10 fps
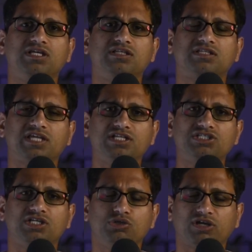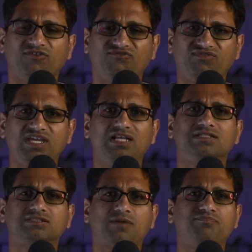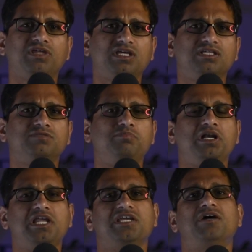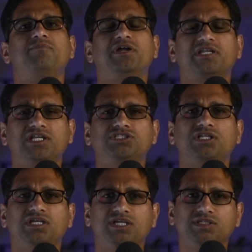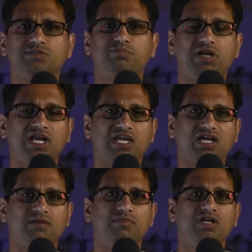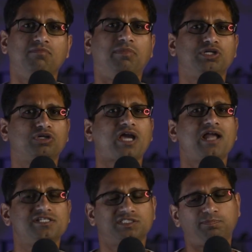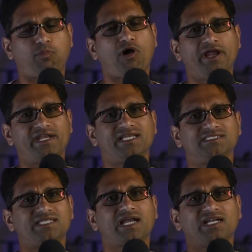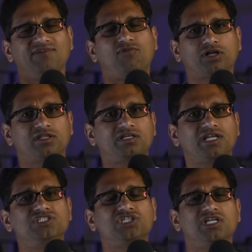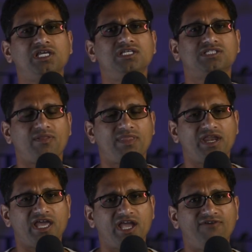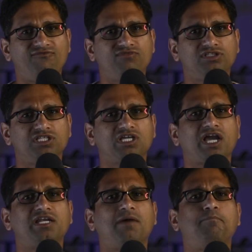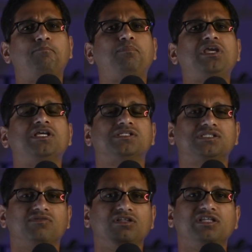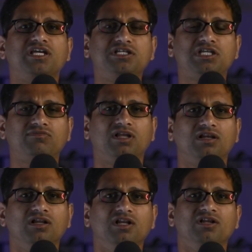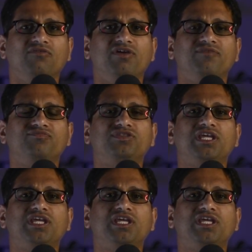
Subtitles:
the tension, you can feel something is building up. The tension is building up, but you can't just point exactly what the tension is. And then everything kind of peaks in the interval when